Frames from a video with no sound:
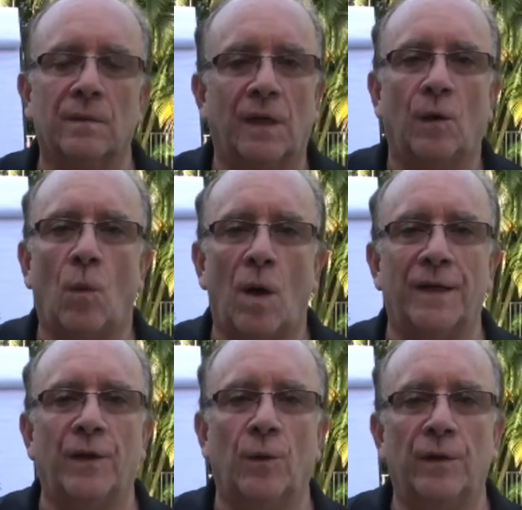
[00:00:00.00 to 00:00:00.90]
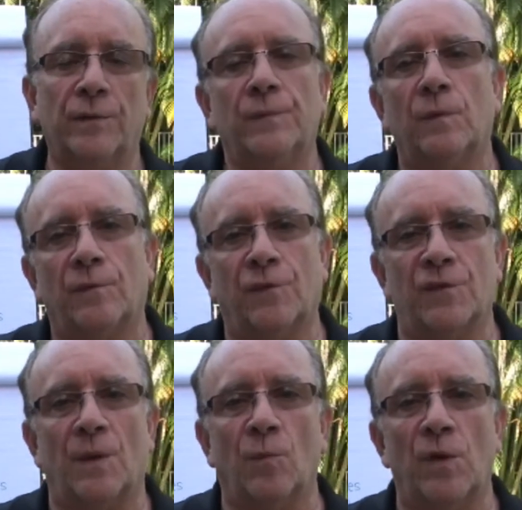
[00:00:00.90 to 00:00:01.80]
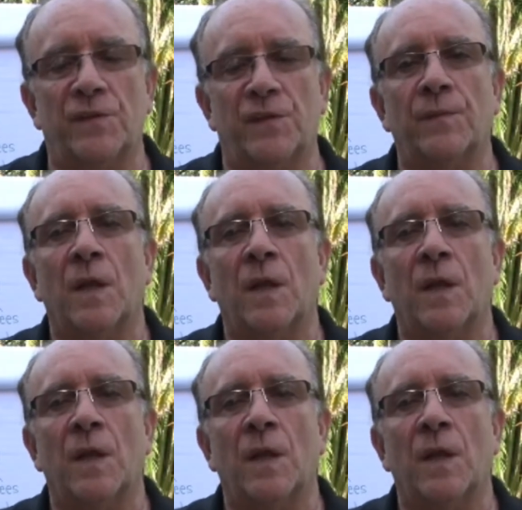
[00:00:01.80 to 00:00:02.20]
They don't want to do it for some reason.